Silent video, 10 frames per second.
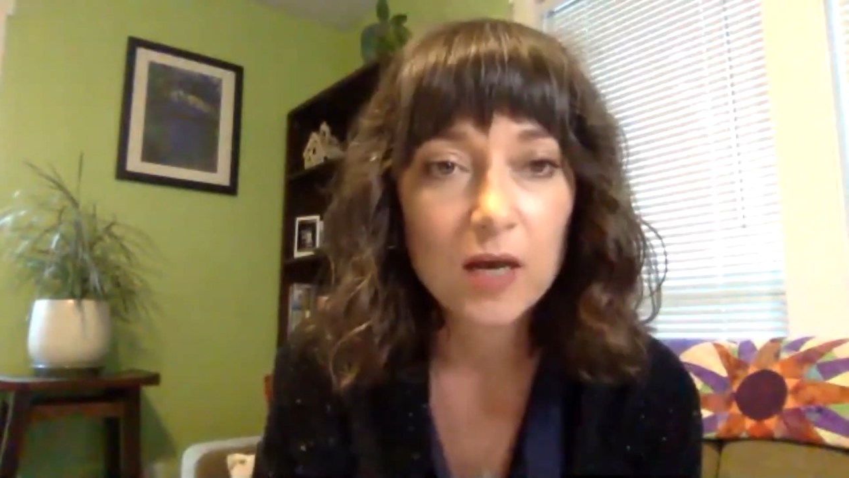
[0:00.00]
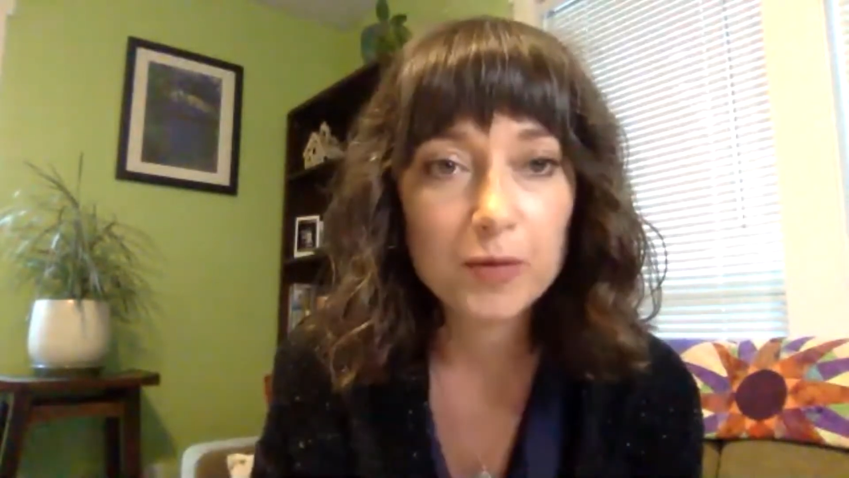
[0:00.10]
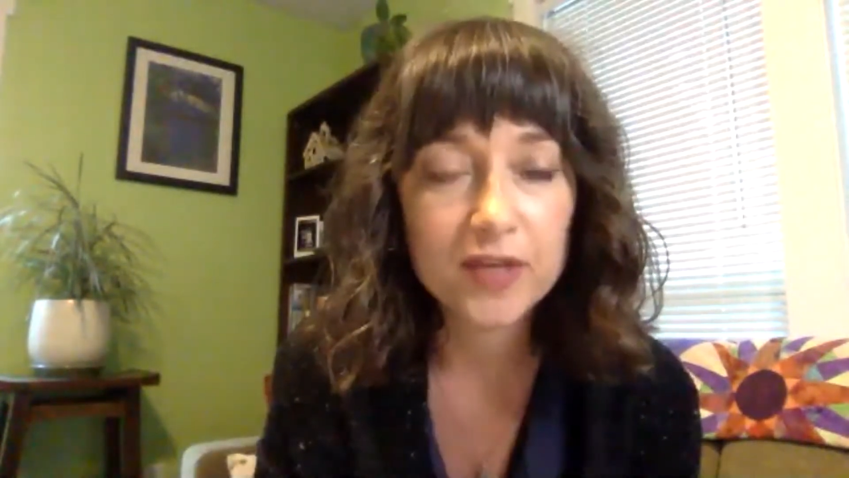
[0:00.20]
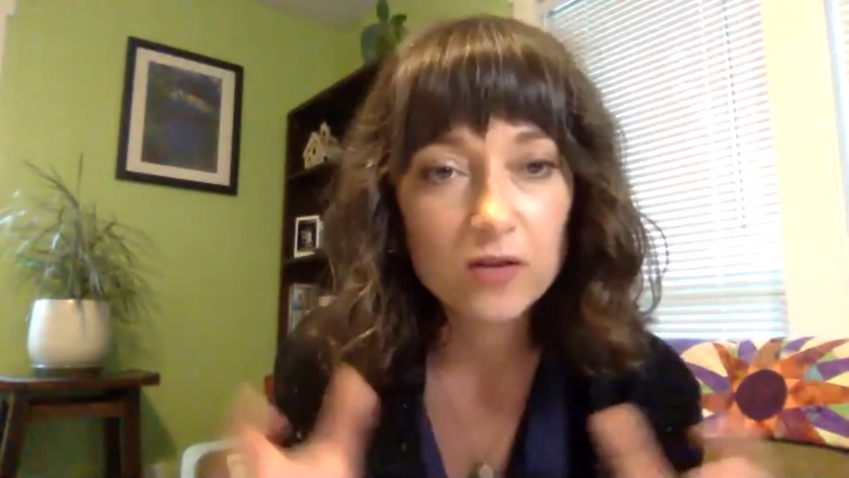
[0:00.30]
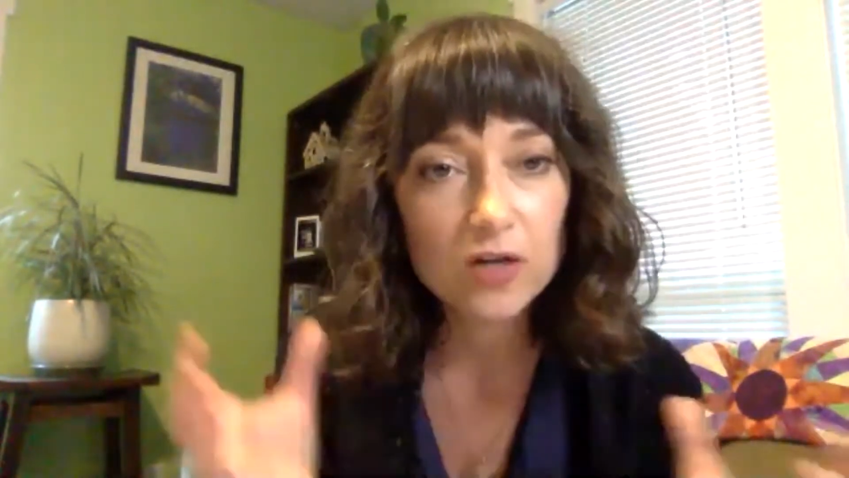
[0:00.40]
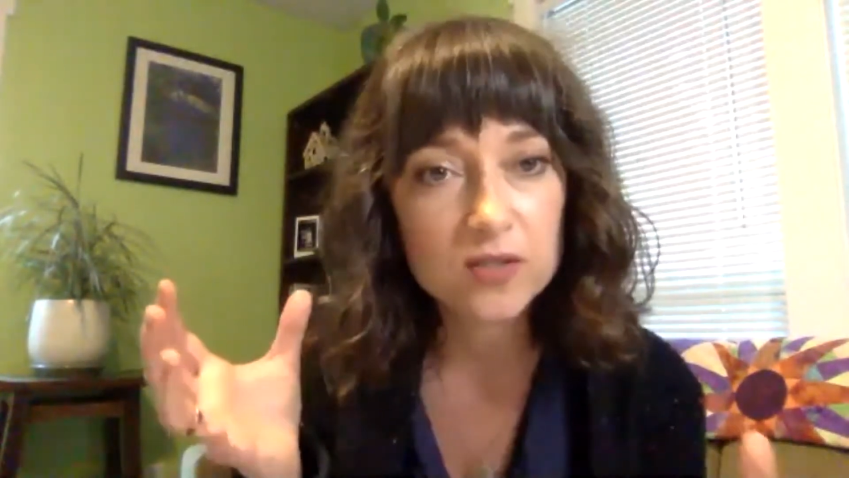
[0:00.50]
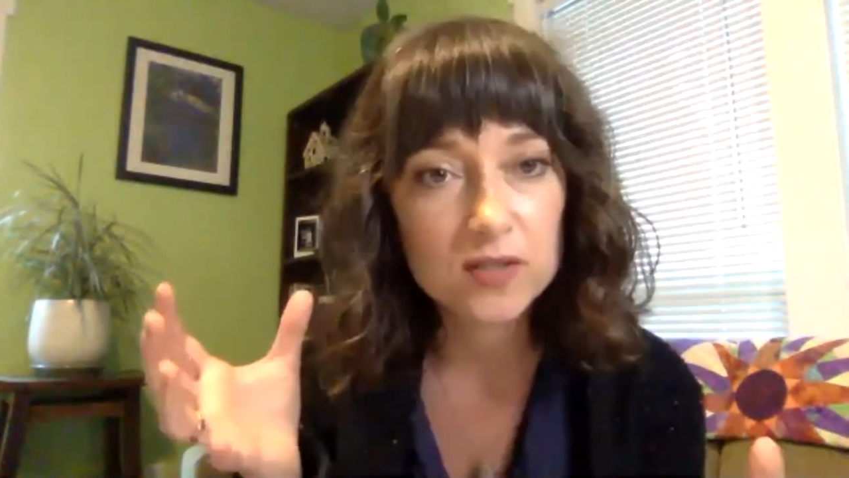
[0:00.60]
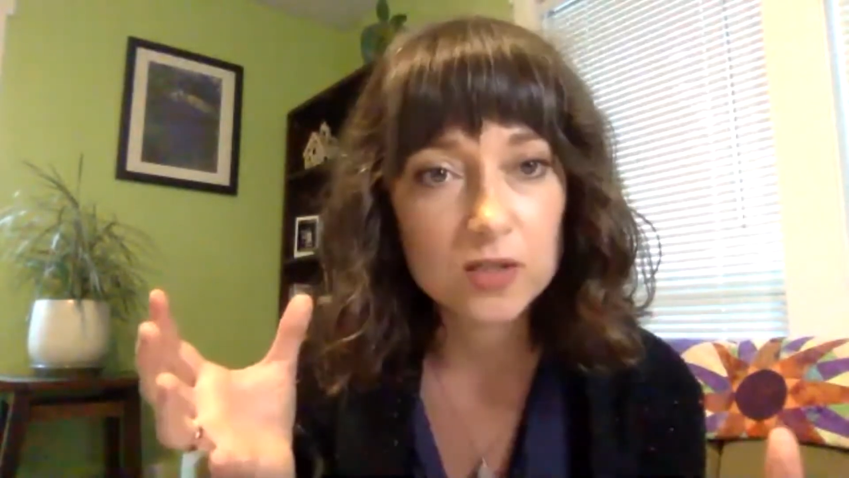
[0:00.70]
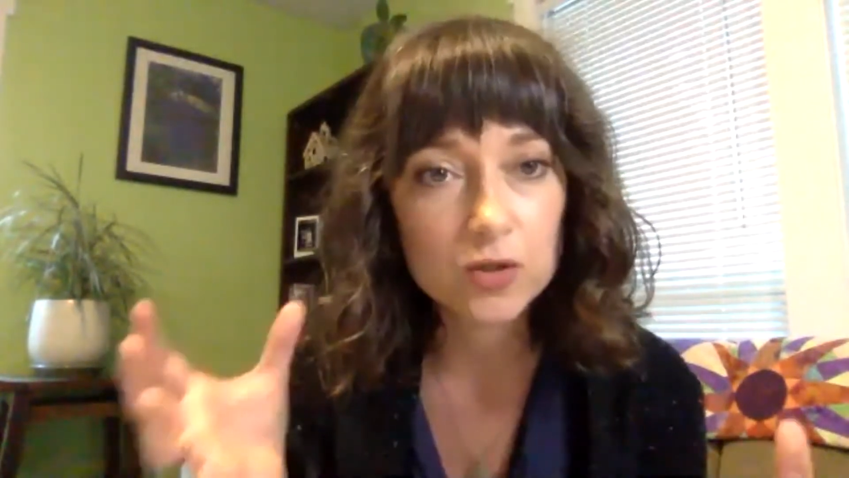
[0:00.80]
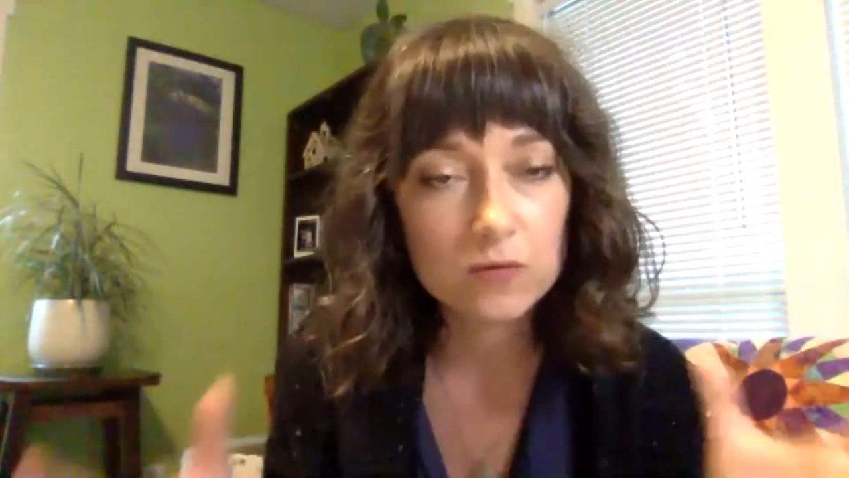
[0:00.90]
But then there's
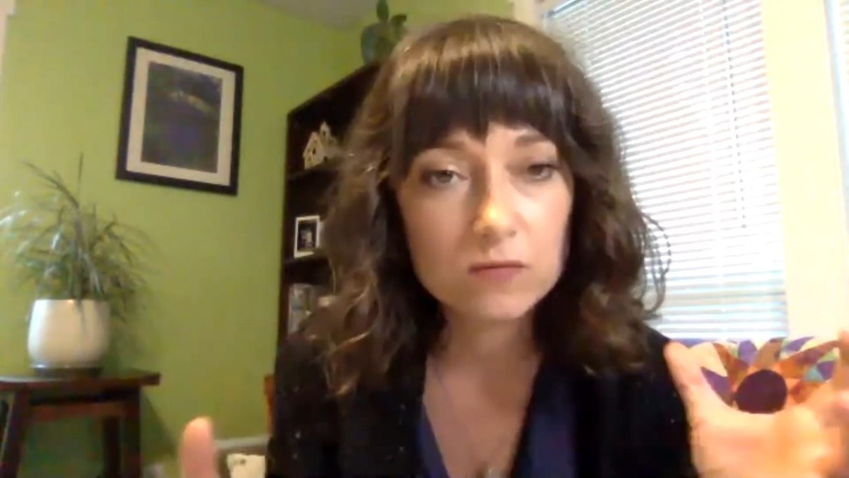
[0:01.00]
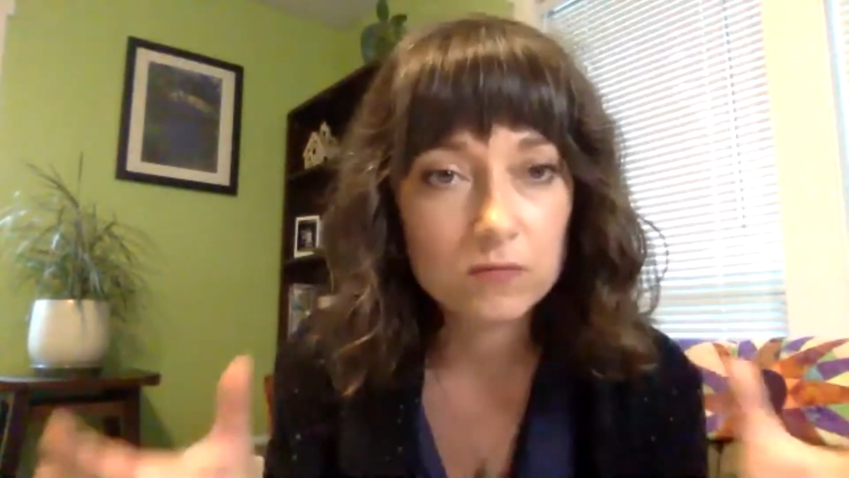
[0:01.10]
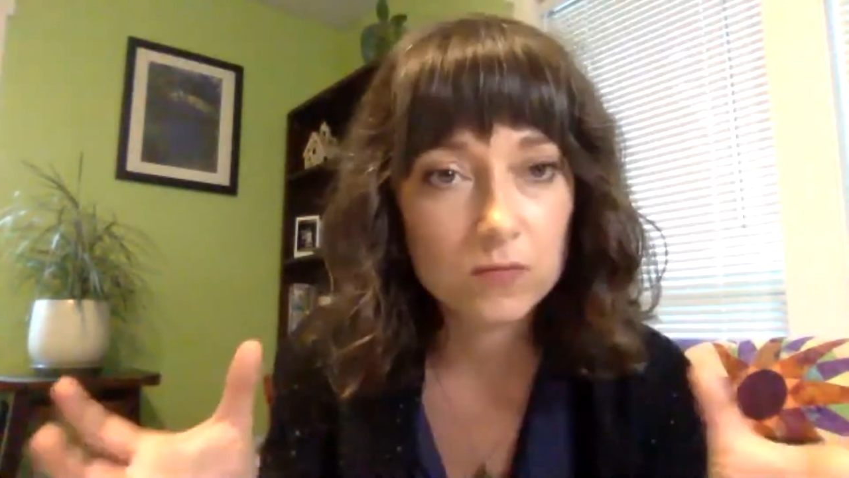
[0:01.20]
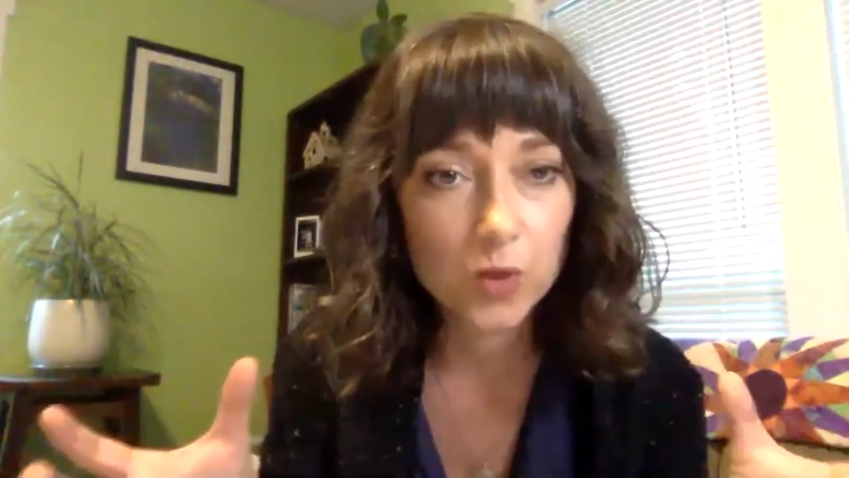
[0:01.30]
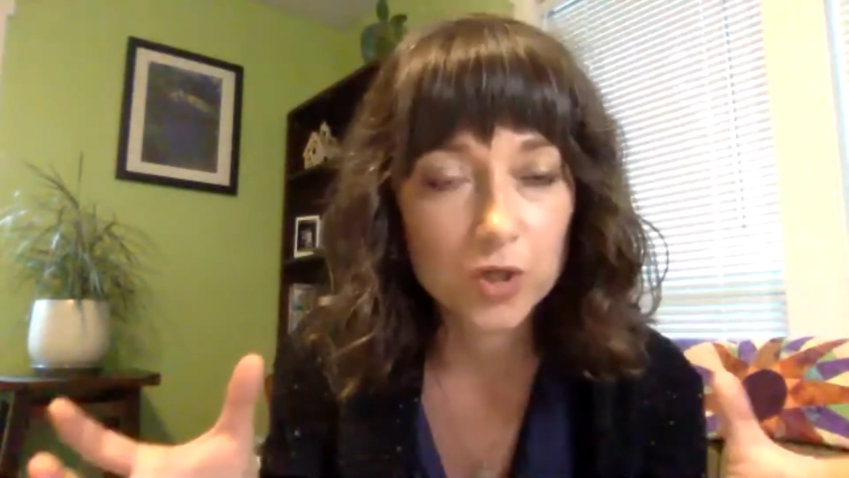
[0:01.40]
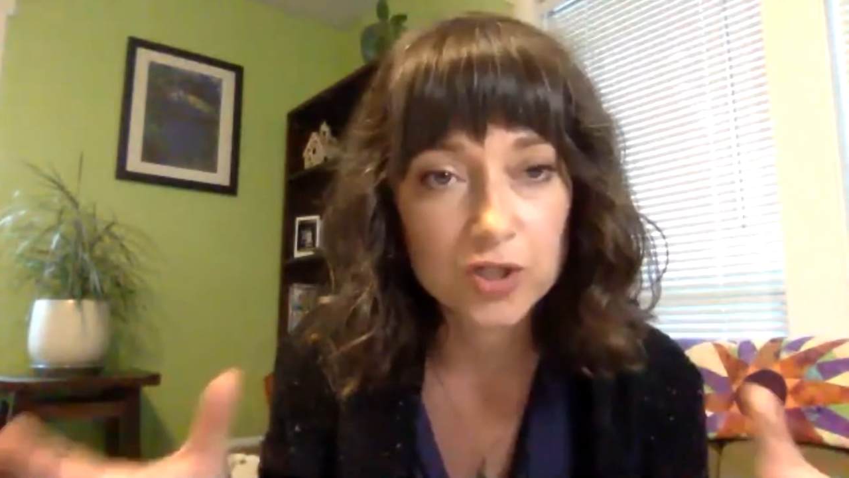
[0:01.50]
this, we're